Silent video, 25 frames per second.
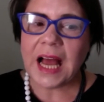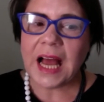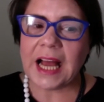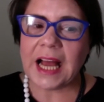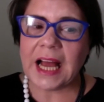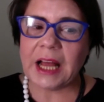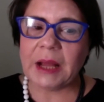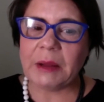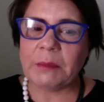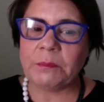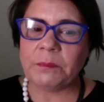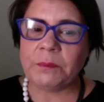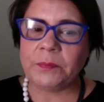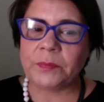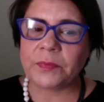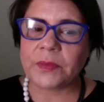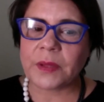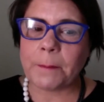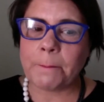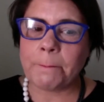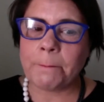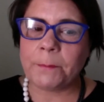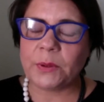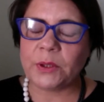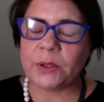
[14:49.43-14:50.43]

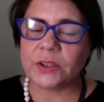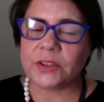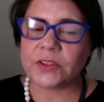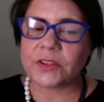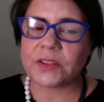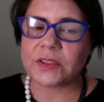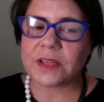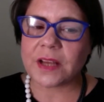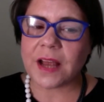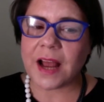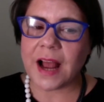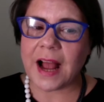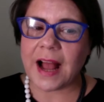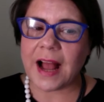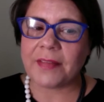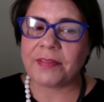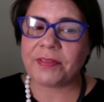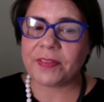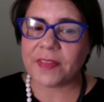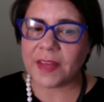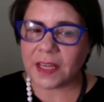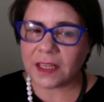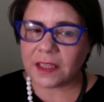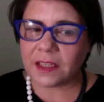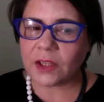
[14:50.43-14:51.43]
But I
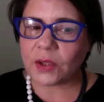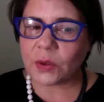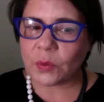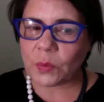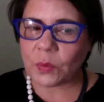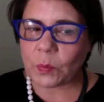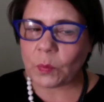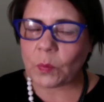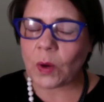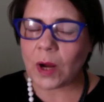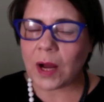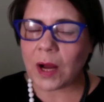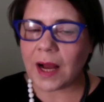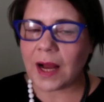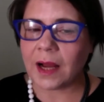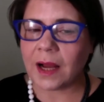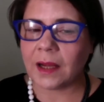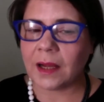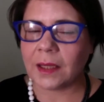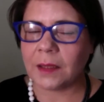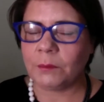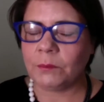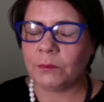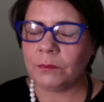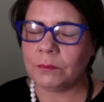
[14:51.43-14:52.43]
think what
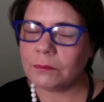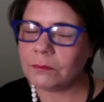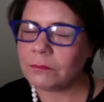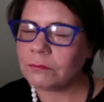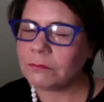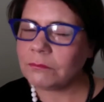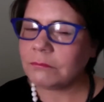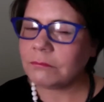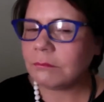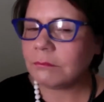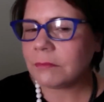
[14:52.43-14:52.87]
I'm